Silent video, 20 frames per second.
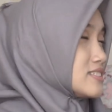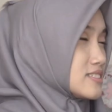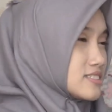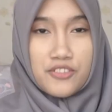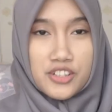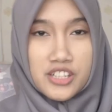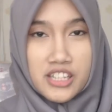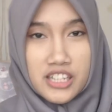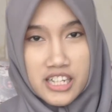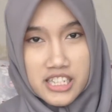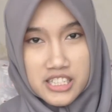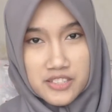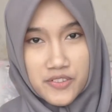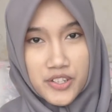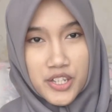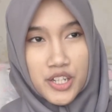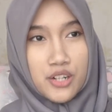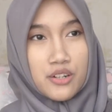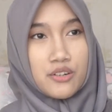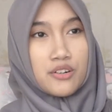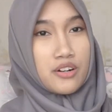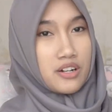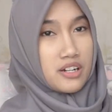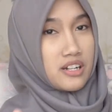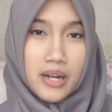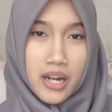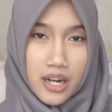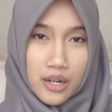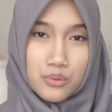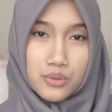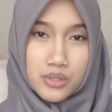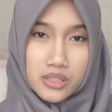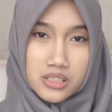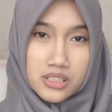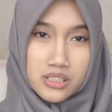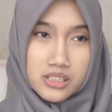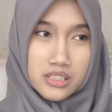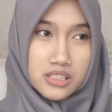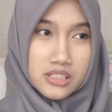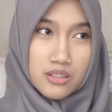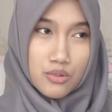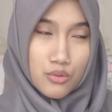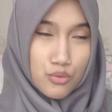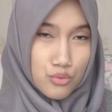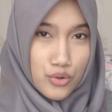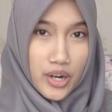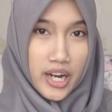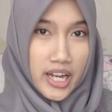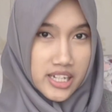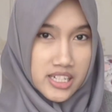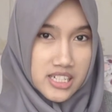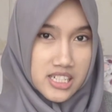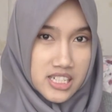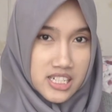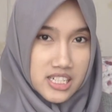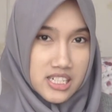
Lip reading: For the next video, I will rant.